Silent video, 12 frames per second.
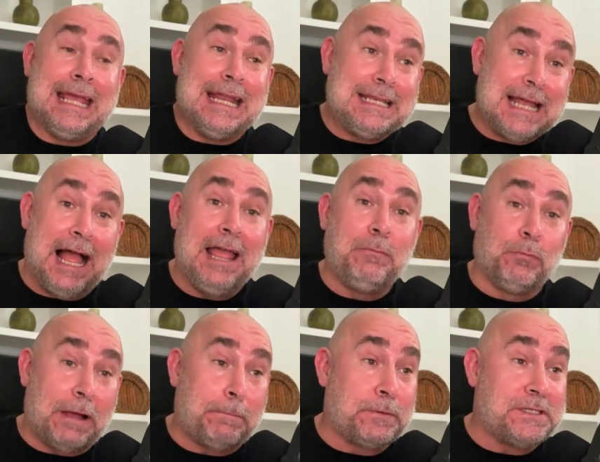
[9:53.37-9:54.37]
And a dime
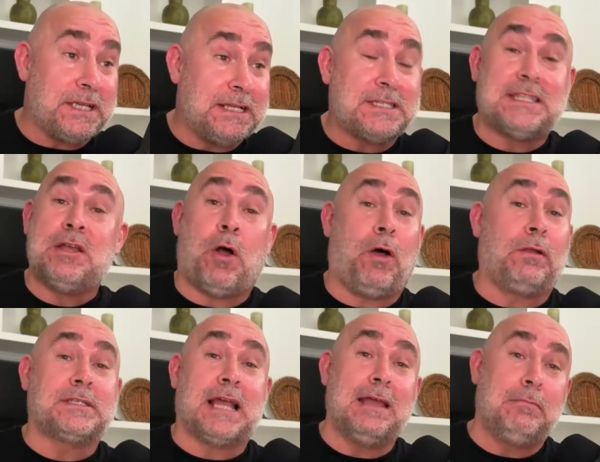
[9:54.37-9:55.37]
represents the all
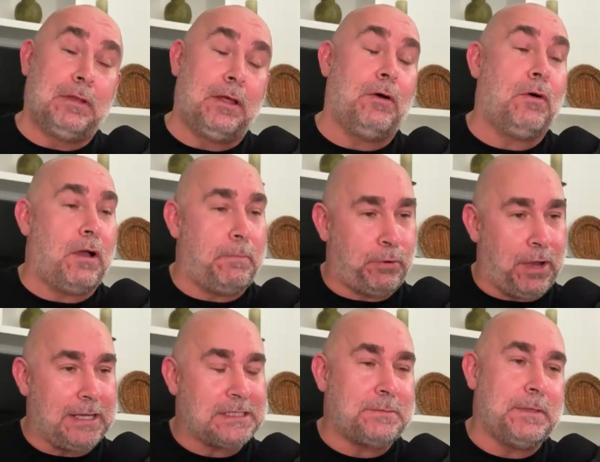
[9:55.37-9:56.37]
time low,
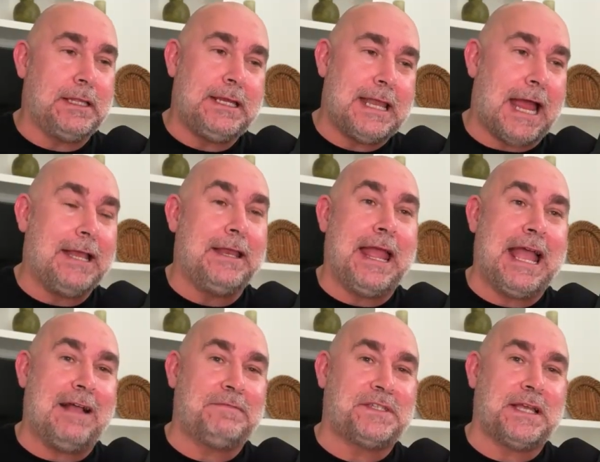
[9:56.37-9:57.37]
approximately nine and a
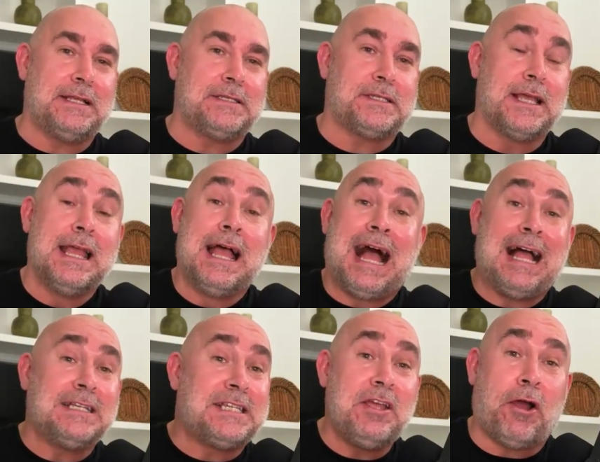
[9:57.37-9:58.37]
half cents
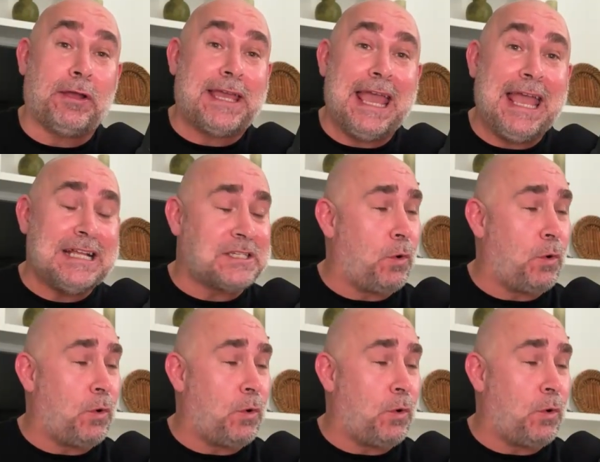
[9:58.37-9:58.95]
on TRKA.